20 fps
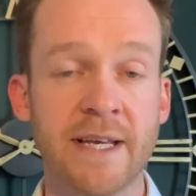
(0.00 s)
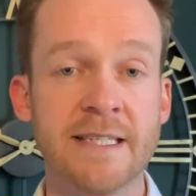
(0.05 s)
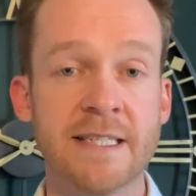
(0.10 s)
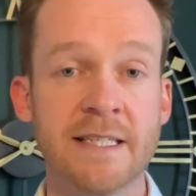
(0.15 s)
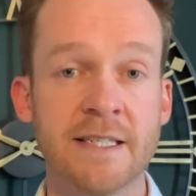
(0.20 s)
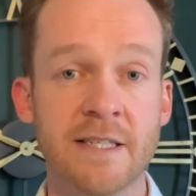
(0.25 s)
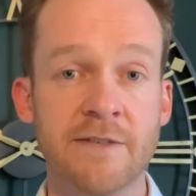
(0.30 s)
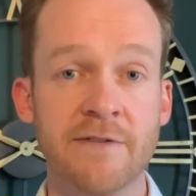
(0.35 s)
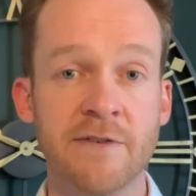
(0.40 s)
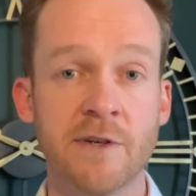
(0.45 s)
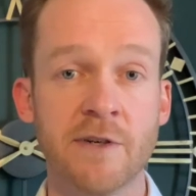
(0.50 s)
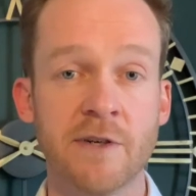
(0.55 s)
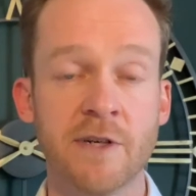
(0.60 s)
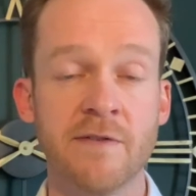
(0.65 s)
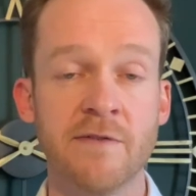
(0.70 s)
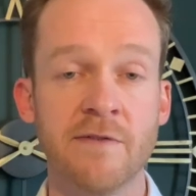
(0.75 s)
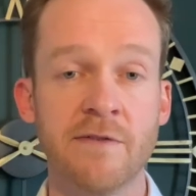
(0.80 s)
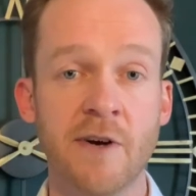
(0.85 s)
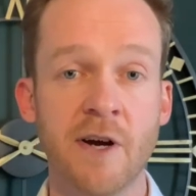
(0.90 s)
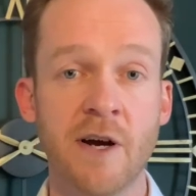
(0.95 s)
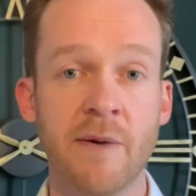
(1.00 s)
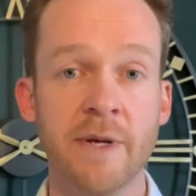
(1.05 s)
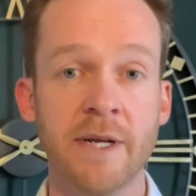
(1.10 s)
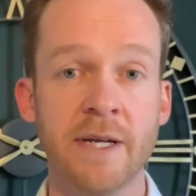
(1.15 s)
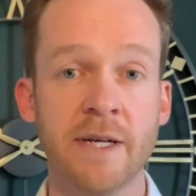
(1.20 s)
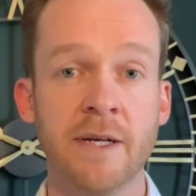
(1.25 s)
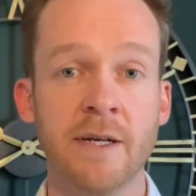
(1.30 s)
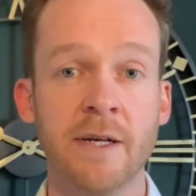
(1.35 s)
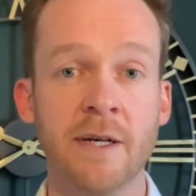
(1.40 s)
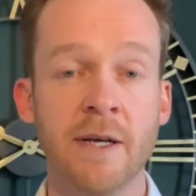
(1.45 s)
certificate
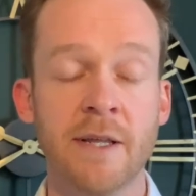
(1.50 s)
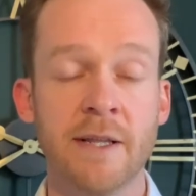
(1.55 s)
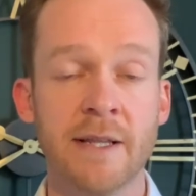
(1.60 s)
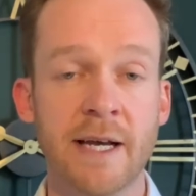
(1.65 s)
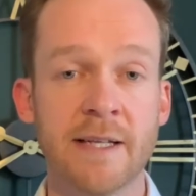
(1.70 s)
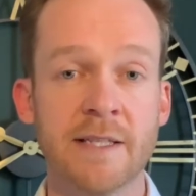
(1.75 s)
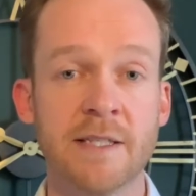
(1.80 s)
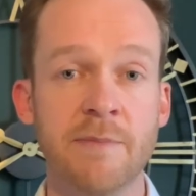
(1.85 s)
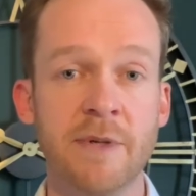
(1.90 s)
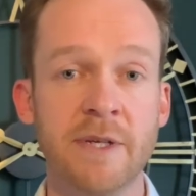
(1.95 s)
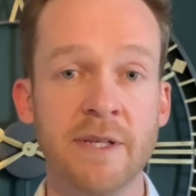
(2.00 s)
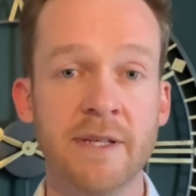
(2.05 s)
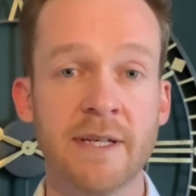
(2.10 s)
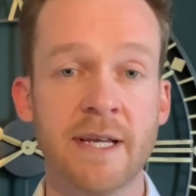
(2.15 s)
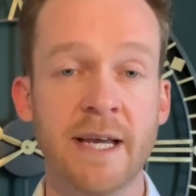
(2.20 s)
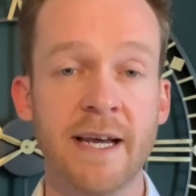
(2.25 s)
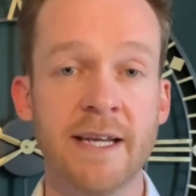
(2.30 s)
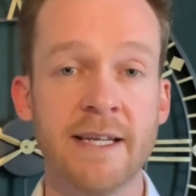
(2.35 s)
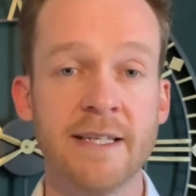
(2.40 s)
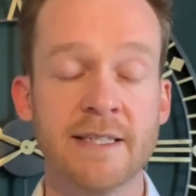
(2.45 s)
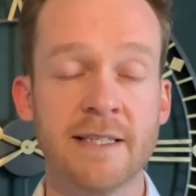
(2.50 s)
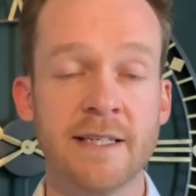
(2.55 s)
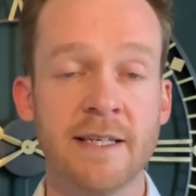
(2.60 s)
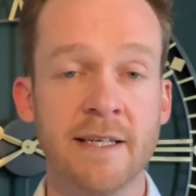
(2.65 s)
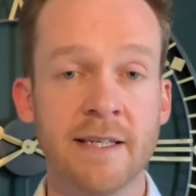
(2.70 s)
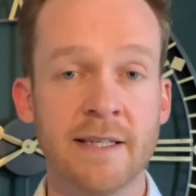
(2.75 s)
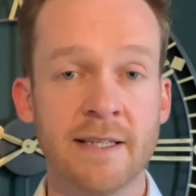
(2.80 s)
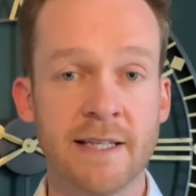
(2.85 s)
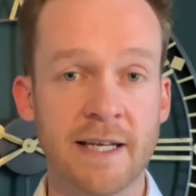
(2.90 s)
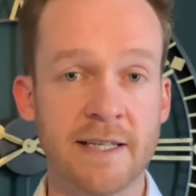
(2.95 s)
confirming that to be the case.
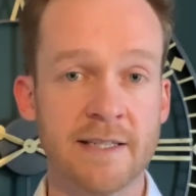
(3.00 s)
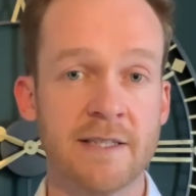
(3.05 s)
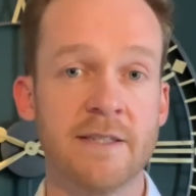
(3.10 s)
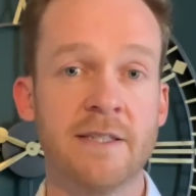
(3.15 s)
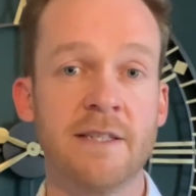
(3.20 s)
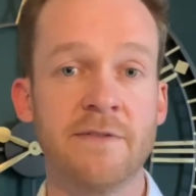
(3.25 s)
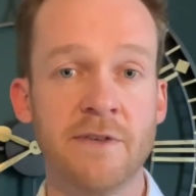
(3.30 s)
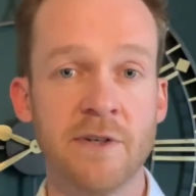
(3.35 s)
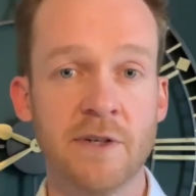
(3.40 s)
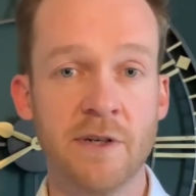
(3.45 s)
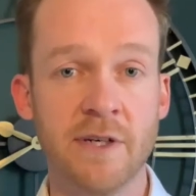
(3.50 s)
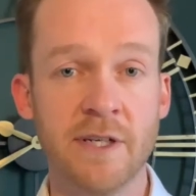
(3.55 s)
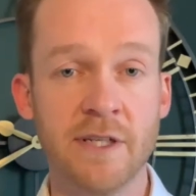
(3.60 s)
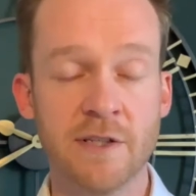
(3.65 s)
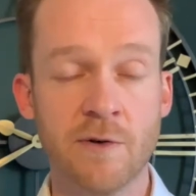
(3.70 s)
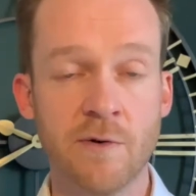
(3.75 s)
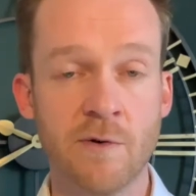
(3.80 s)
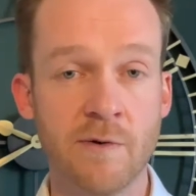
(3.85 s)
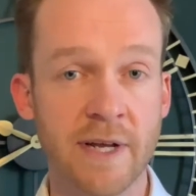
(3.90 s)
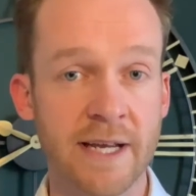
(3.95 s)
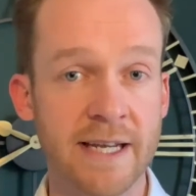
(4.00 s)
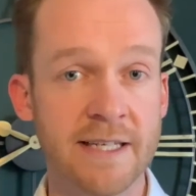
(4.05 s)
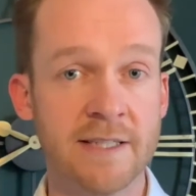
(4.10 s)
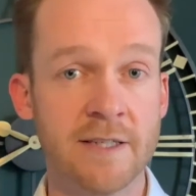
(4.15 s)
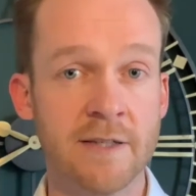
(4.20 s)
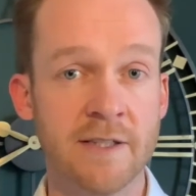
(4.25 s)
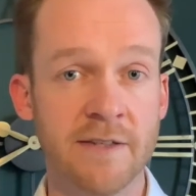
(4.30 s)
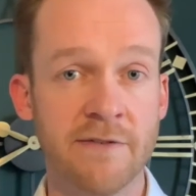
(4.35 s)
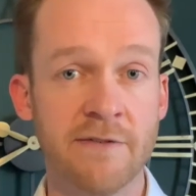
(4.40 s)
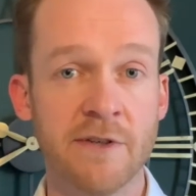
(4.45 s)
That certificate is called a
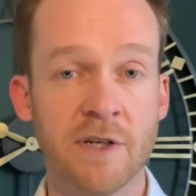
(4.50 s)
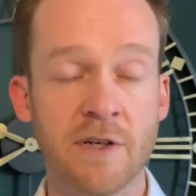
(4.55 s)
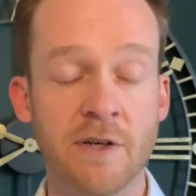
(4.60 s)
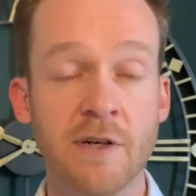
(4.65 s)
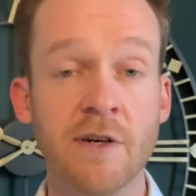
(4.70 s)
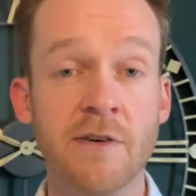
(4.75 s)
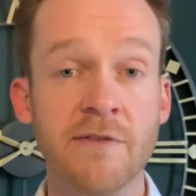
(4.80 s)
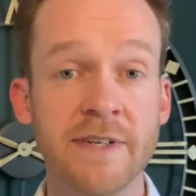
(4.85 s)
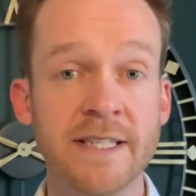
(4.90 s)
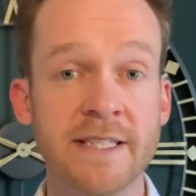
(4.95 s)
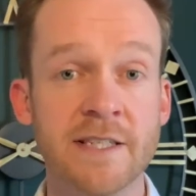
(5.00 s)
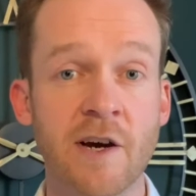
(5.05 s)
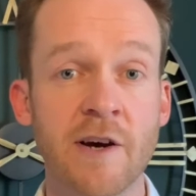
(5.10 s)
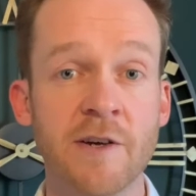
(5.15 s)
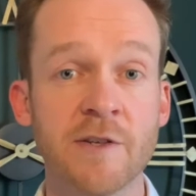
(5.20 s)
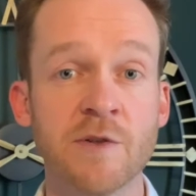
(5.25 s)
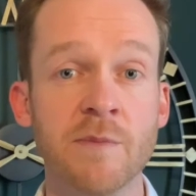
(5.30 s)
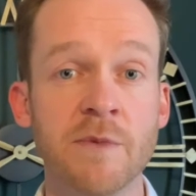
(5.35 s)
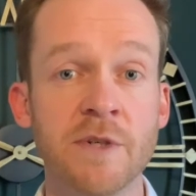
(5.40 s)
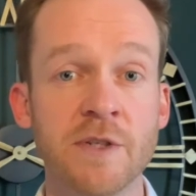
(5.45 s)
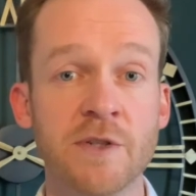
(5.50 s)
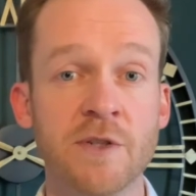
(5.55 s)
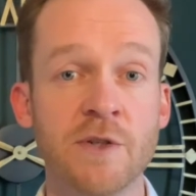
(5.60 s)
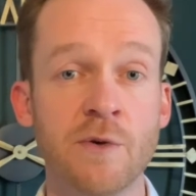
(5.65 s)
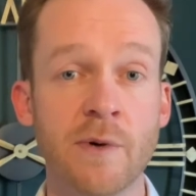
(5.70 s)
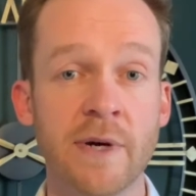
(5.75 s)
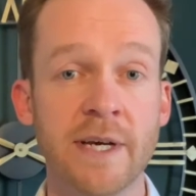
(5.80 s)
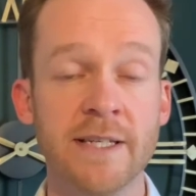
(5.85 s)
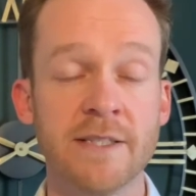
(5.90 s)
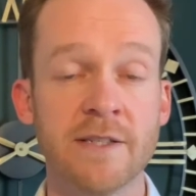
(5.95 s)
certificate of entitlement
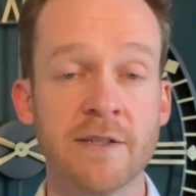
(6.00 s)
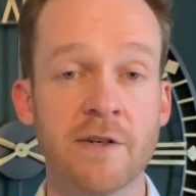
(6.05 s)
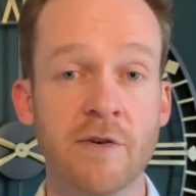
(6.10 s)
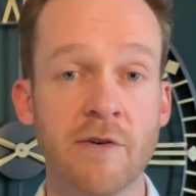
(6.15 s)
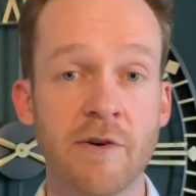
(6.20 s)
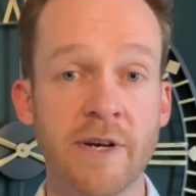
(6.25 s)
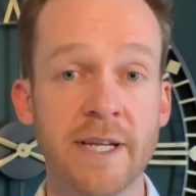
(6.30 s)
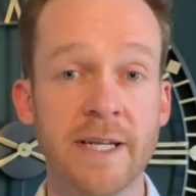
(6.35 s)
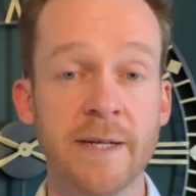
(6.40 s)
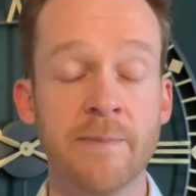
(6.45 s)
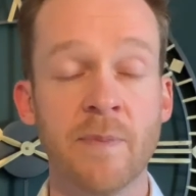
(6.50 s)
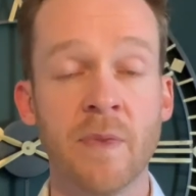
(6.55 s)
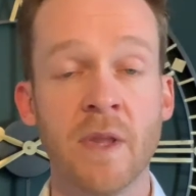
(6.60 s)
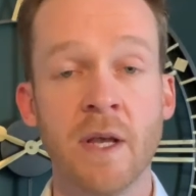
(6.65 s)
to a decree.